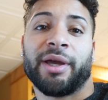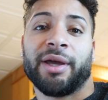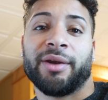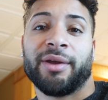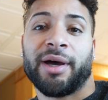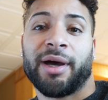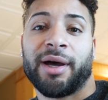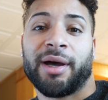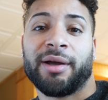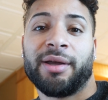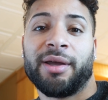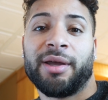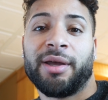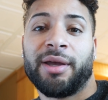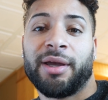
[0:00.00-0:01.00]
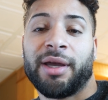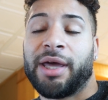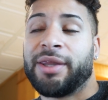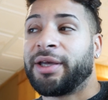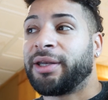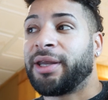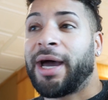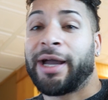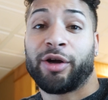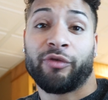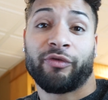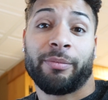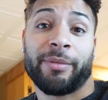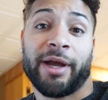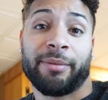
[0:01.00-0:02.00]
And then I go
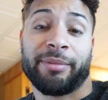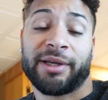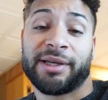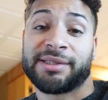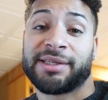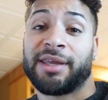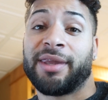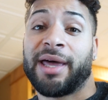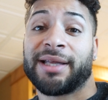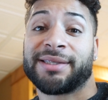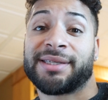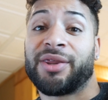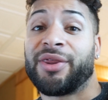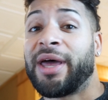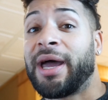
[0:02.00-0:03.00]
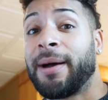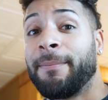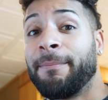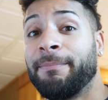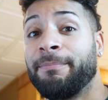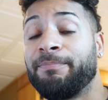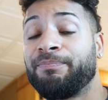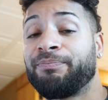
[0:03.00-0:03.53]
from there, because then that's them,